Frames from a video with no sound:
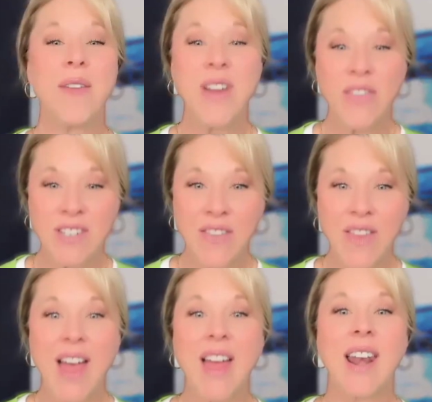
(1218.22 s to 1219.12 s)
I've never done
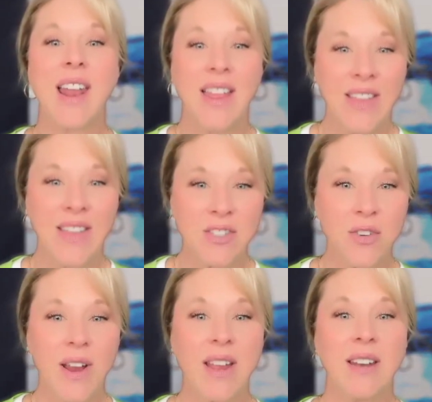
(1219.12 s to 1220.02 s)
that. That's
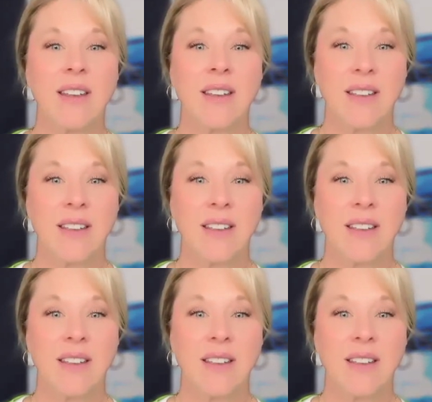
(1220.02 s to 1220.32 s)
great.